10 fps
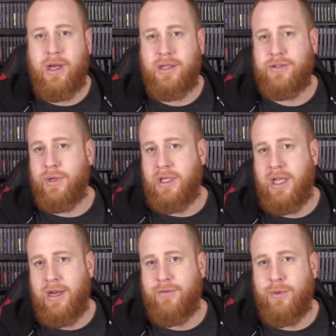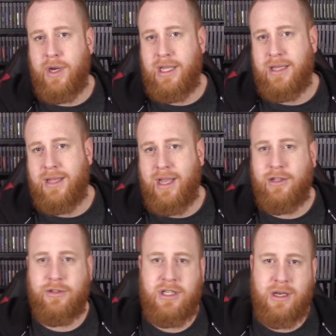So again, if you want to get that,
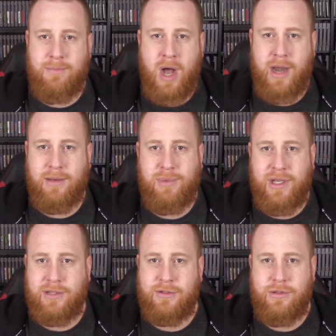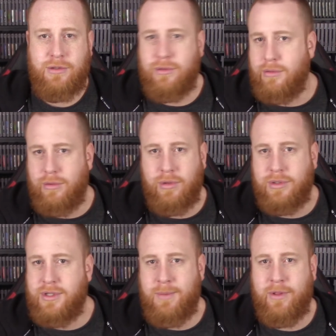you'll need a modded PS2 or
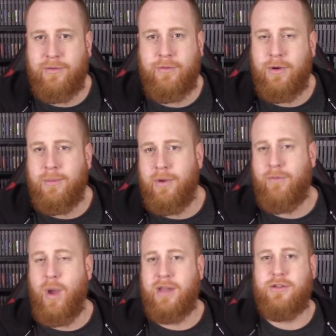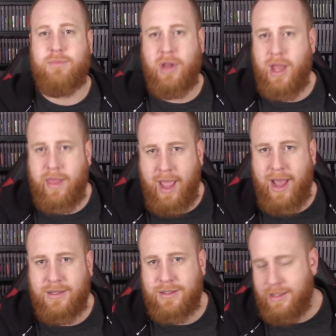some other form of way to play
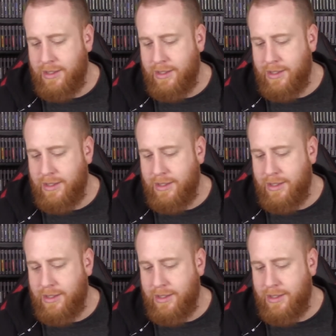that.